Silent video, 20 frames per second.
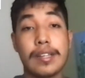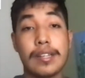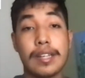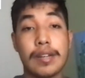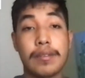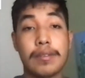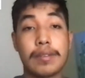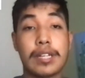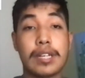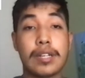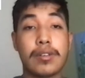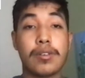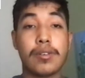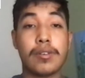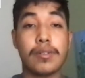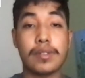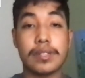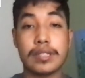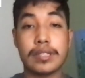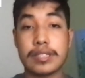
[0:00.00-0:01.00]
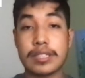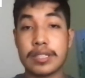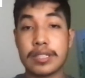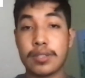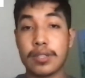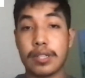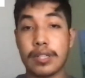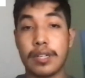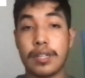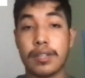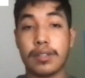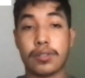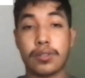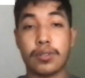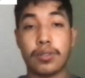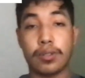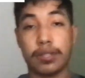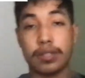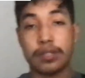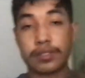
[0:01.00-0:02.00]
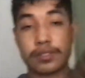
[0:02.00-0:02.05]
Now we're gonna go over the D chord.